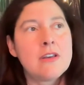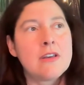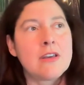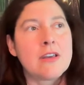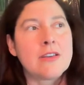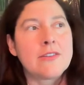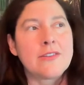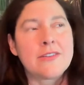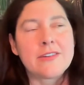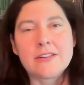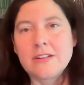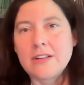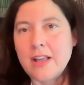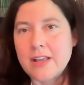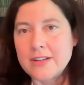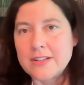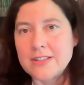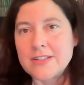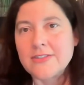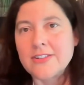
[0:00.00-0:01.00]
and still a
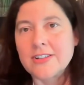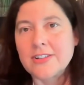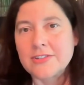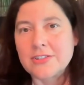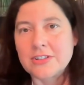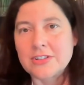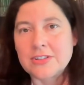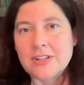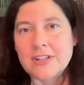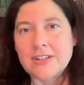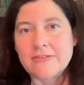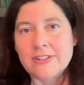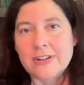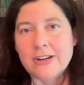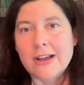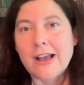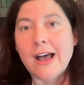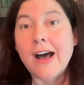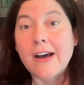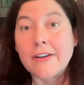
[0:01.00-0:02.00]
lot of difficulty trying to
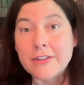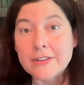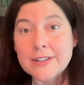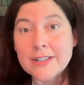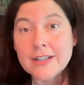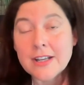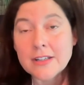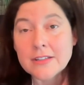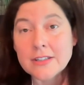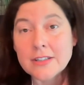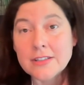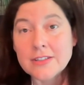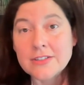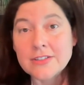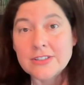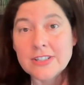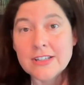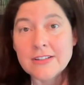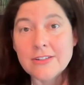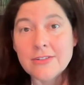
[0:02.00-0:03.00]
figure out how you connect all
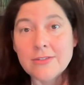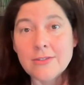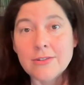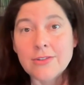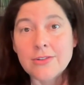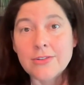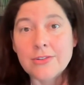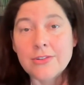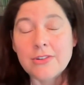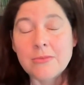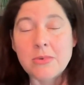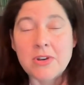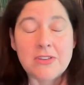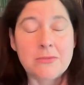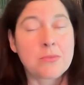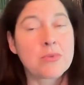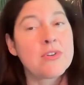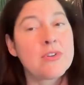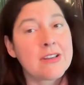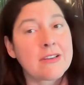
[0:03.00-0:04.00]
your data sources to it. But it's
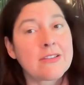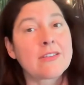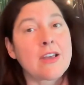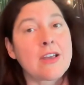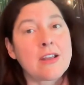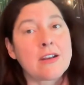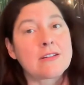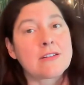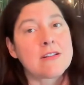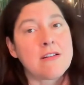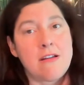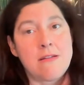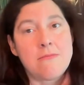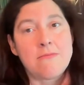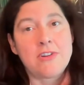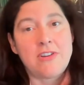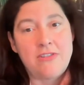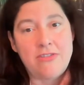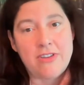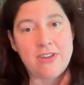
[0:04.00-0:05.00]
a pretty exciting time
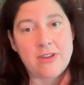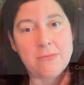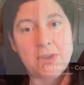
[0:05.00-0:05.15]
when you think